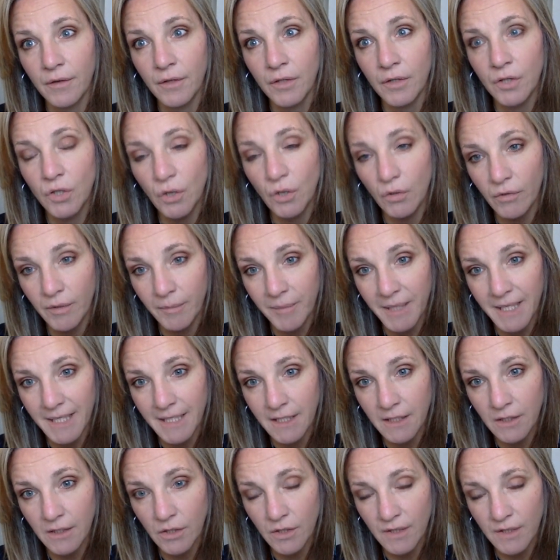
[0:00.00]
Don't
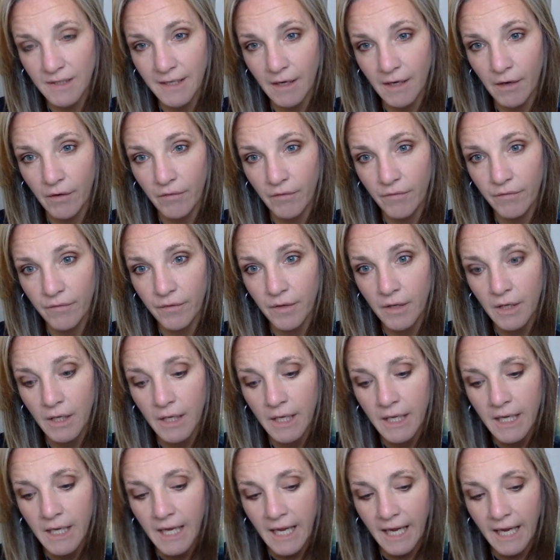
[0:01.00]
abandon yourself.
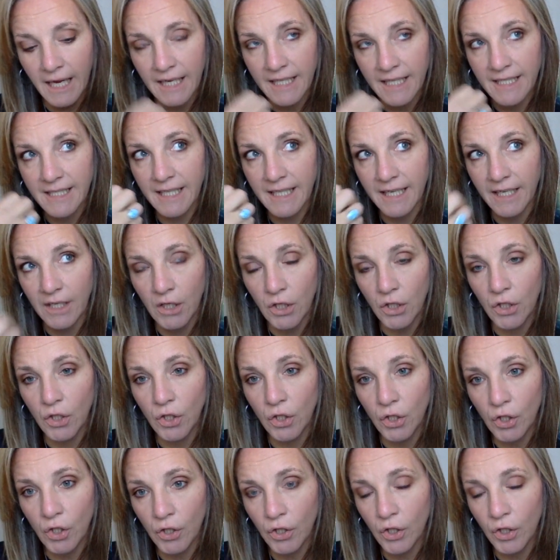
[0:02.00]
And it's like
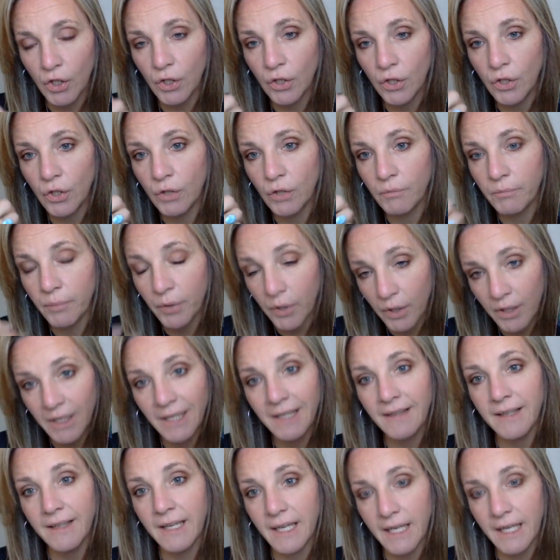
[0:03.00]
you're
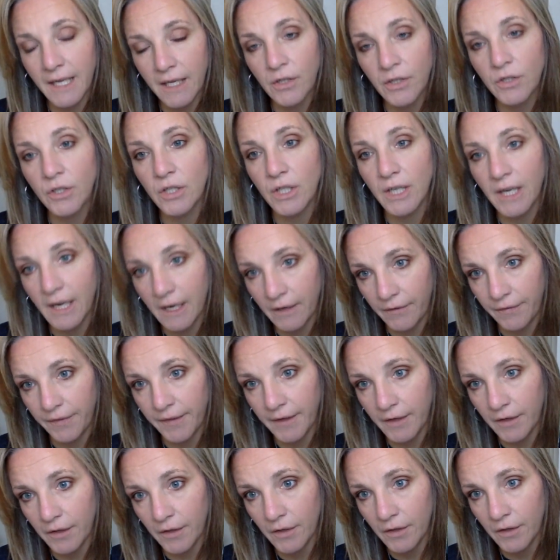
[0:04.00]
putting that energy out
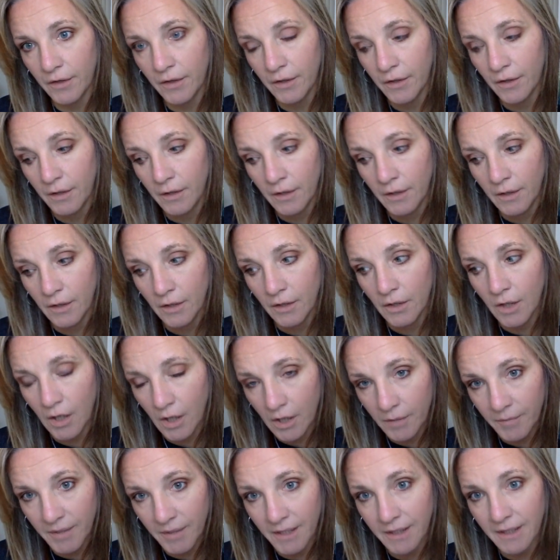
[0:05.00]
there.
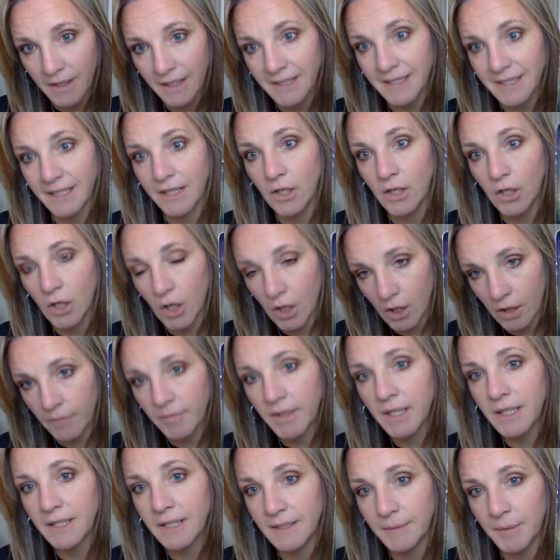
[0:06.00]
Karma, it's like
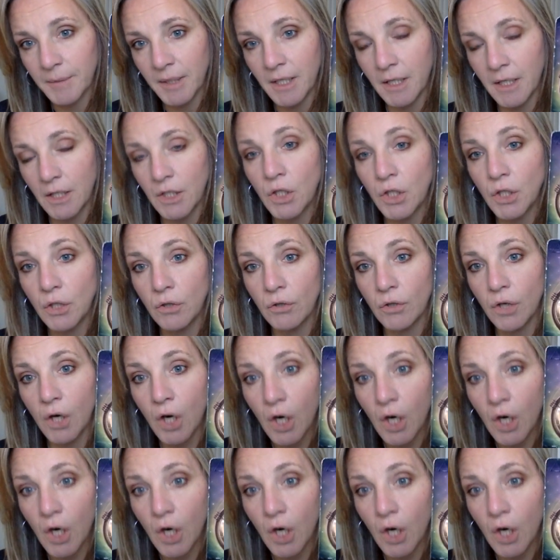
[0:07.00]
karma is speaking to you.